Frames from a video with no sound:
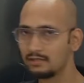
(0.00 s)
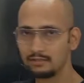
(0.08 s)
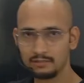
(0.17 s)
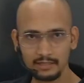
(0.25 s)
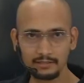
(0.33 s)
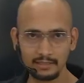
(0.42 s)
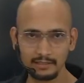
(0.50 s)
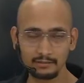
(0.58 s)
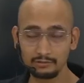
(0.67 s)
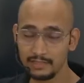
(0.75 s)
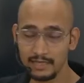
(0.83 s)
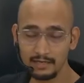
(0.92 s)

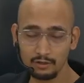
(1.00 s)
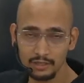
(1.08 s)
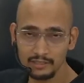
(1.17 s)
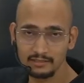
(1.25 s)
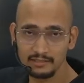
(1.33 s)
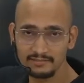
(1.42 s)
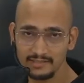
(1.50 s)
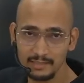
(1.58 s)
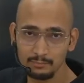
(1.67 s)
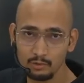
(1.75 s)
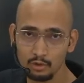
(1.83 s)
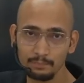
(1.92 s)
they are not in the same
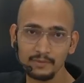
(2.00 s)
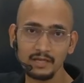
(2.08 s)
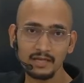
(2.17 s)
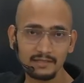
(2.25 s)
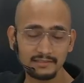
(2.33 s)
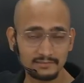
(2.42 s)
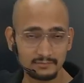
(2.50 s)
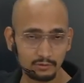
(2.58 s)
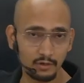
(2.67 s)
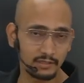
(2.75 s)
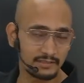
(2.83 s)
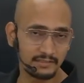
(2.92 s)
group,
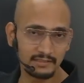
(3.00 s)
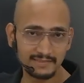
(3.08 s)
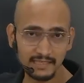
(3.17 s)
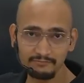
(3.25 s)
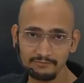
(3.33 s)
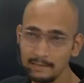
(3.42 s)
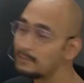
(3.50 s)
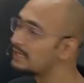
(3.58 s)
not in the same family,